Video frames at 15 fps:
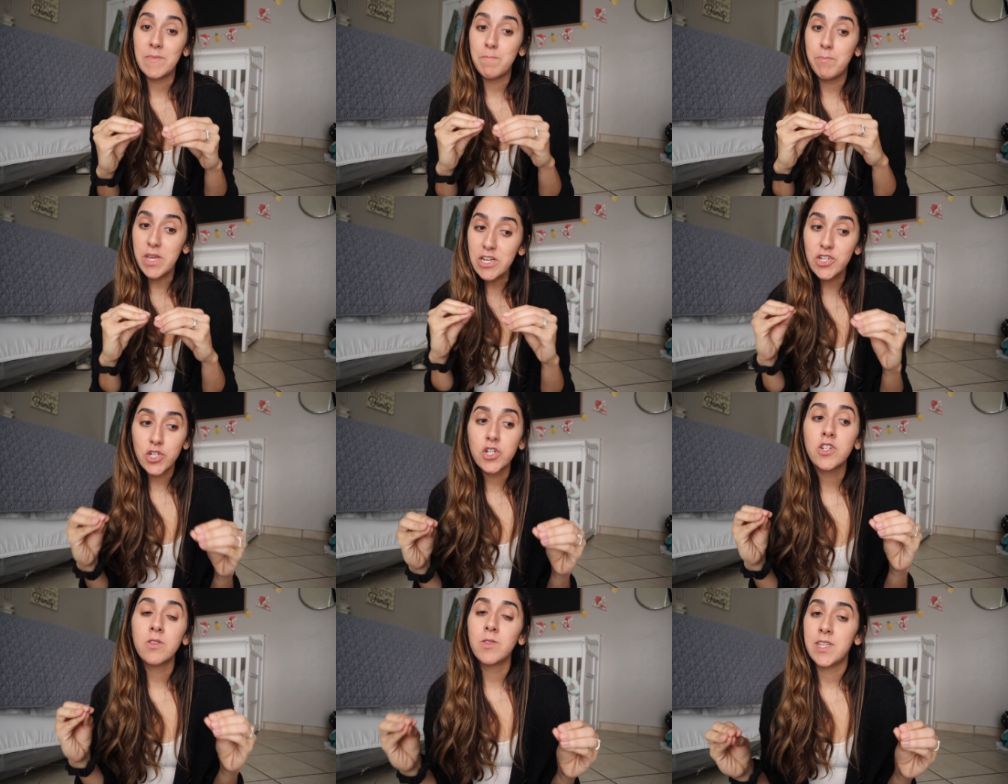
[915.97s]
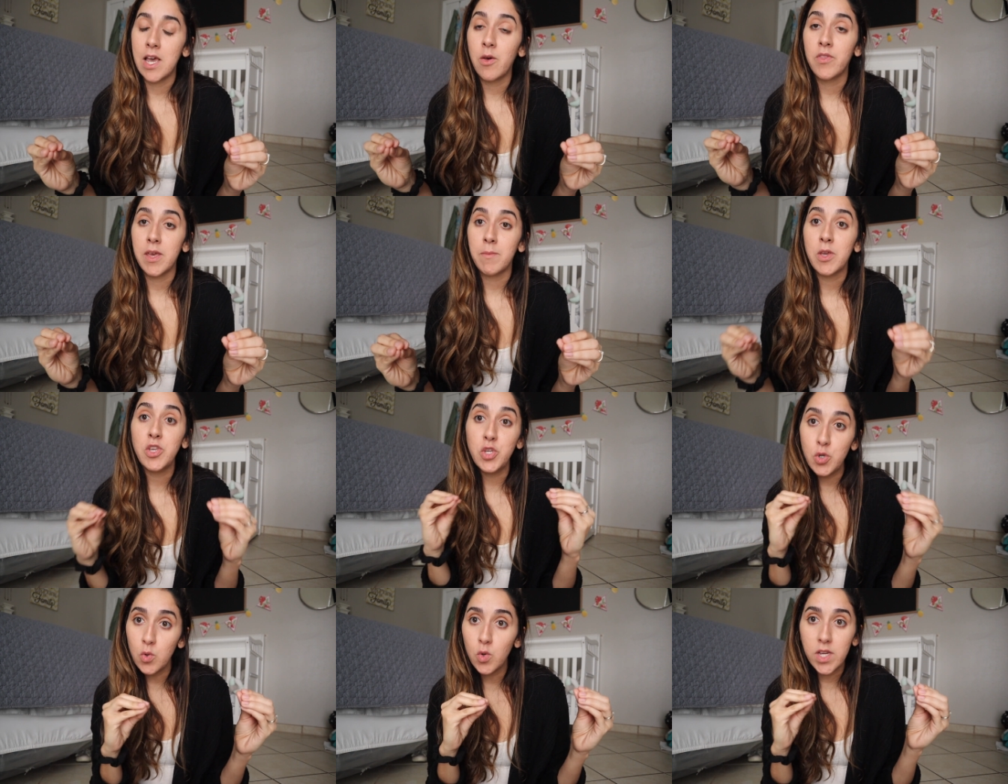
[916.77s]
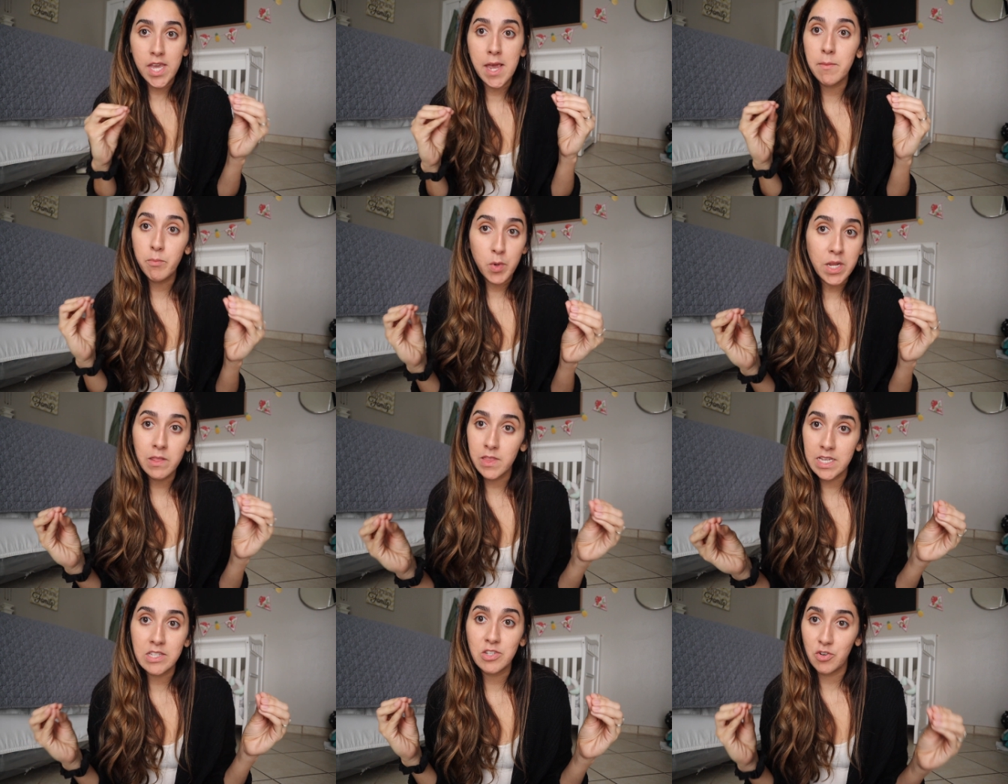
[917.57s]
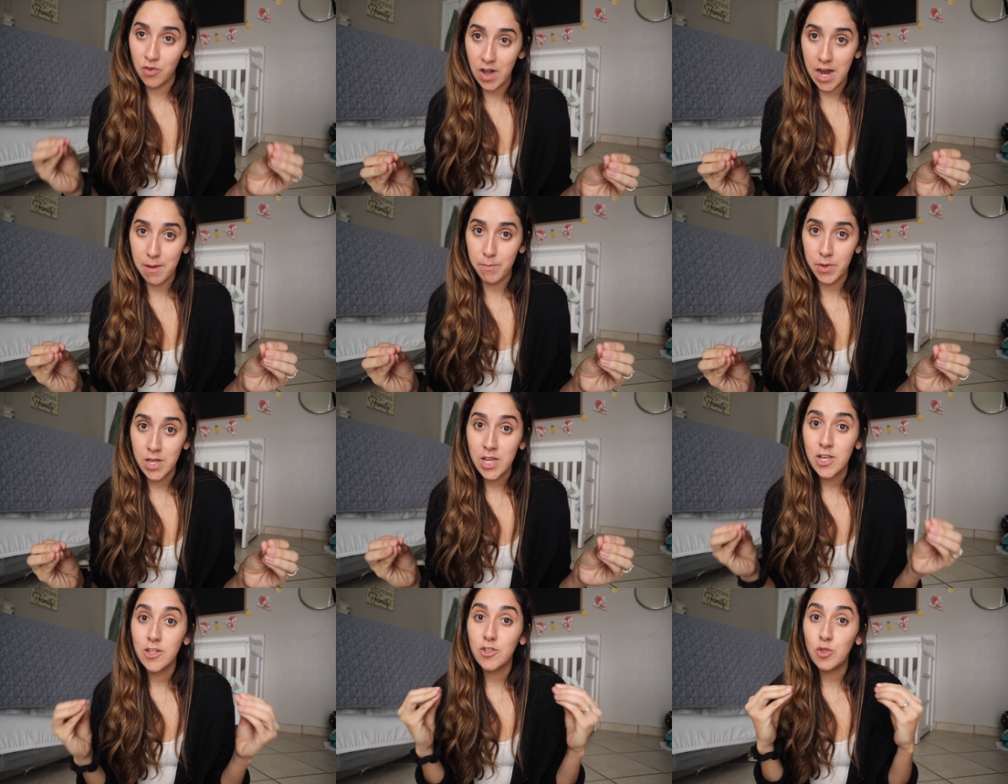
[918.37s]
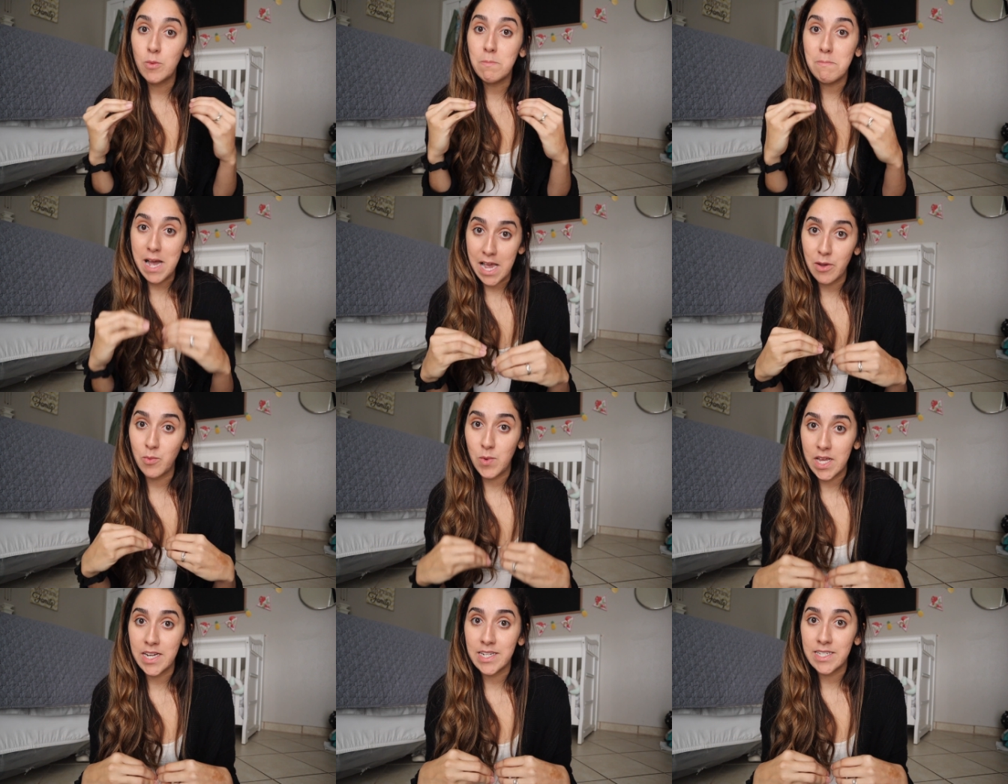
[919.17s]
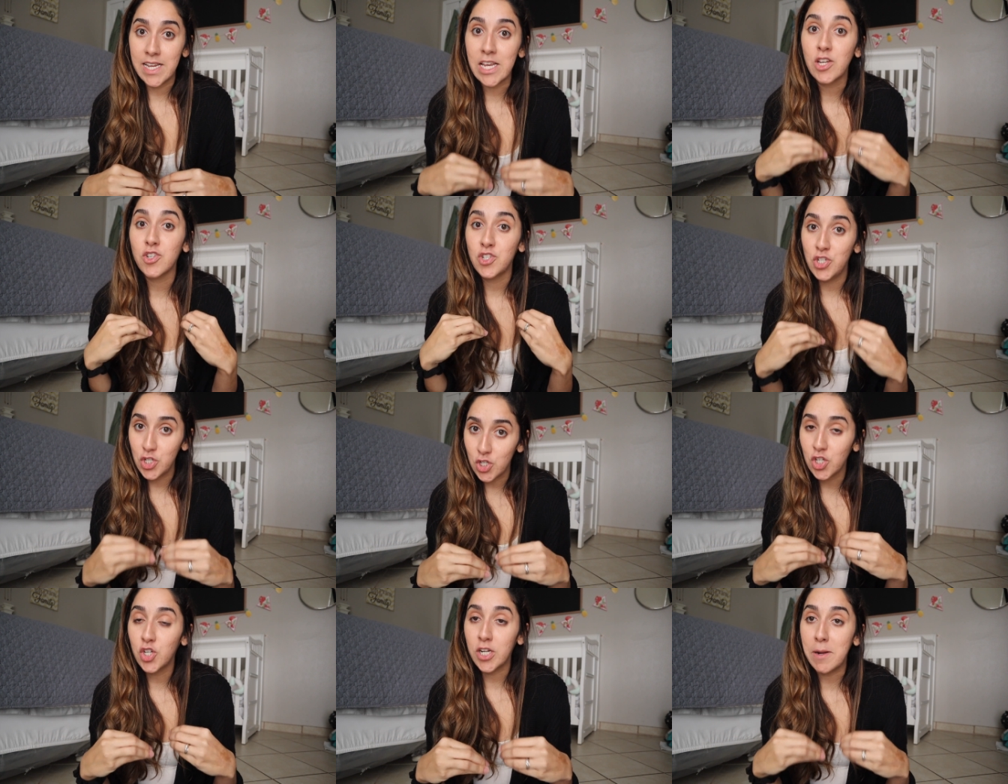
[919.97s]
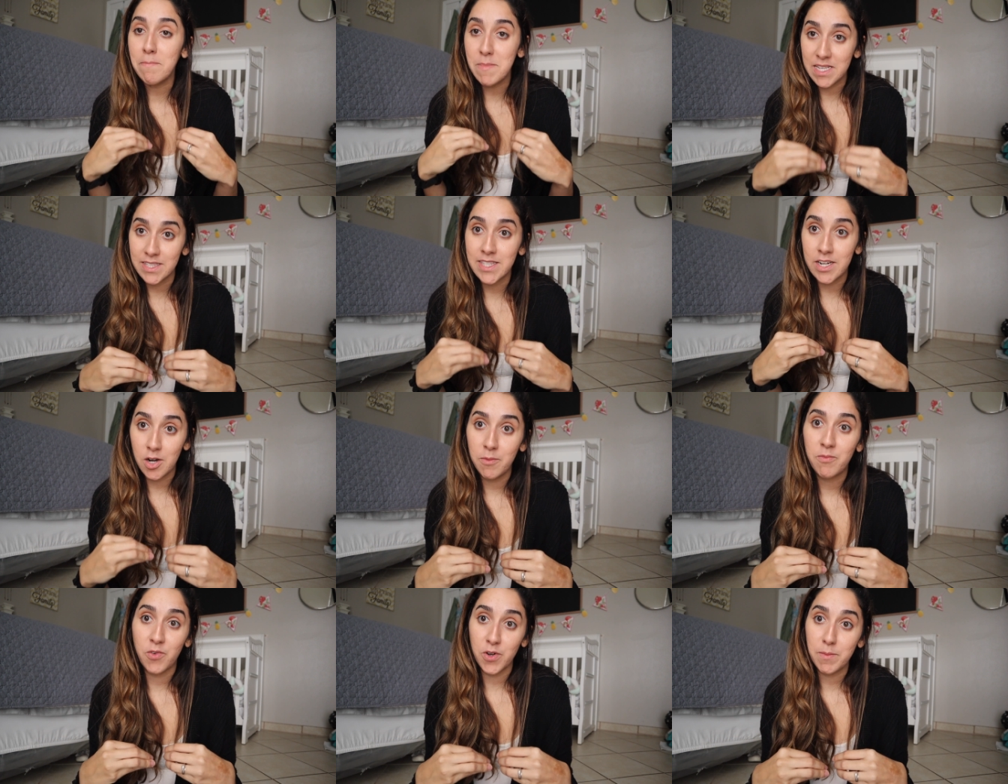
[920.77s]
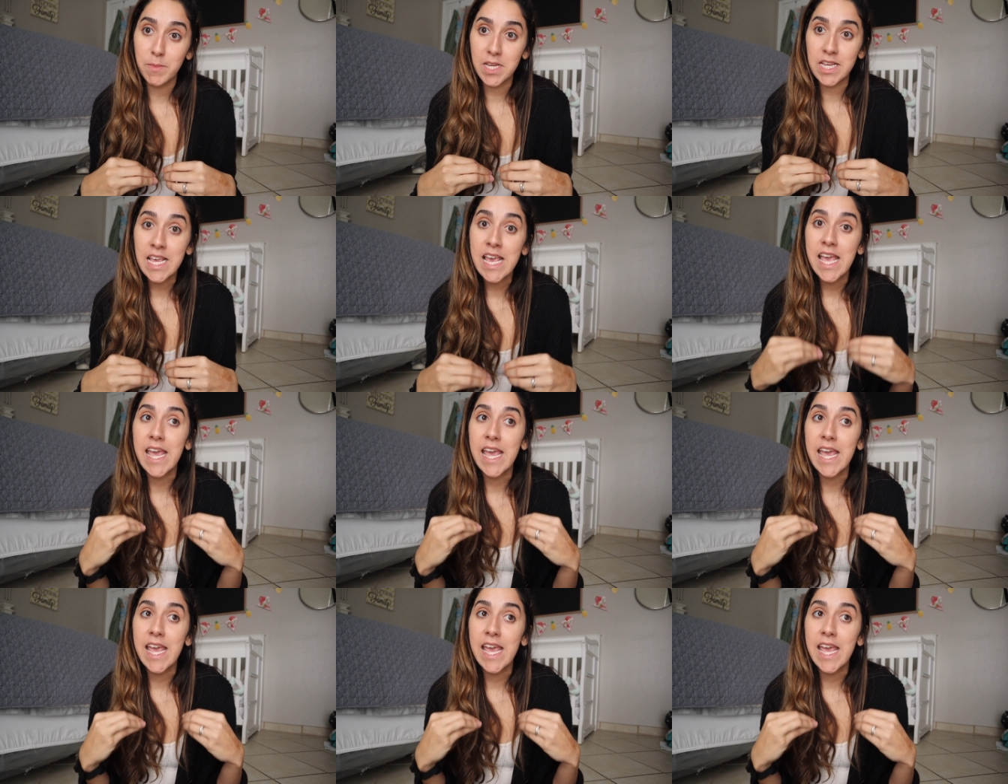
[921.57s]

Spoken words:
be sure to tell them, you can't bring this crap to my wedding day because you're gonna mess it up for me.